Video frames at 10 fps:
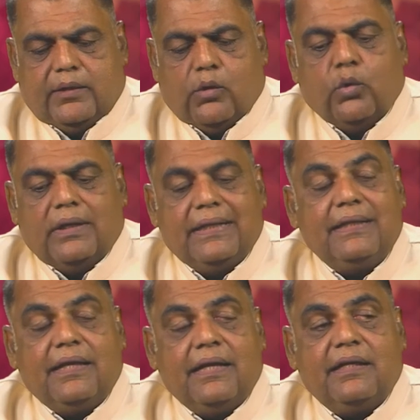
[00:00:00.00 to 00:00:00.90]
Old
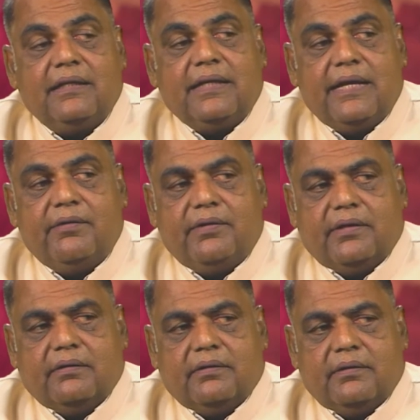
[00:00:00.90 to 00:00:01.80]
England area,
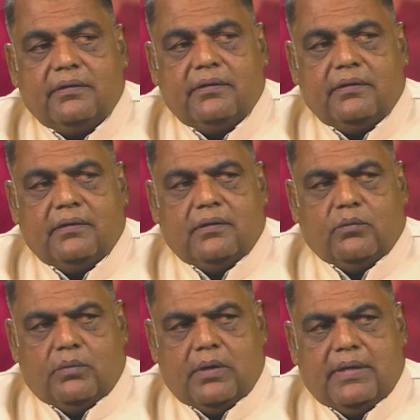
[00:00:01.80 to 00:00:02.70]

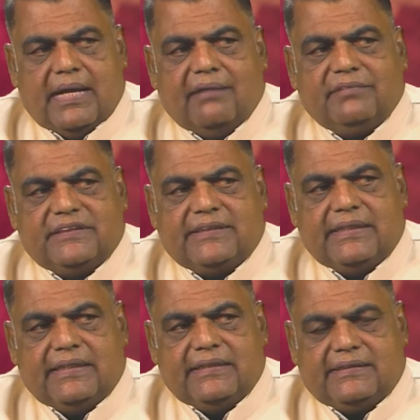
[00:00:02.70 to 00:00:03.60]
where they have the
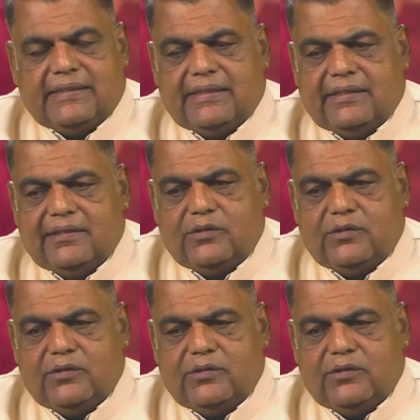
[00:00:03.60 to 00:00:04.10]
CDC,